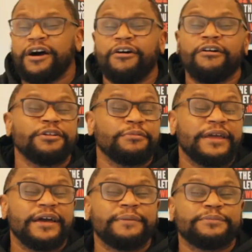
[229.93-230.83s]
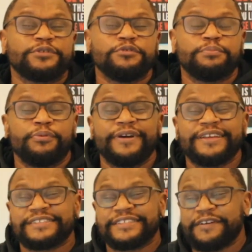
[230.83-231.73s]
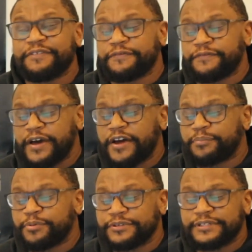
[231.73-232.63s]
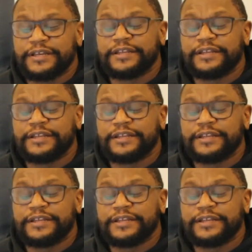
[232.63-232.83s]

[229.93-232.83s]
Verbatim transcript: all the way up to zero point seven five percent.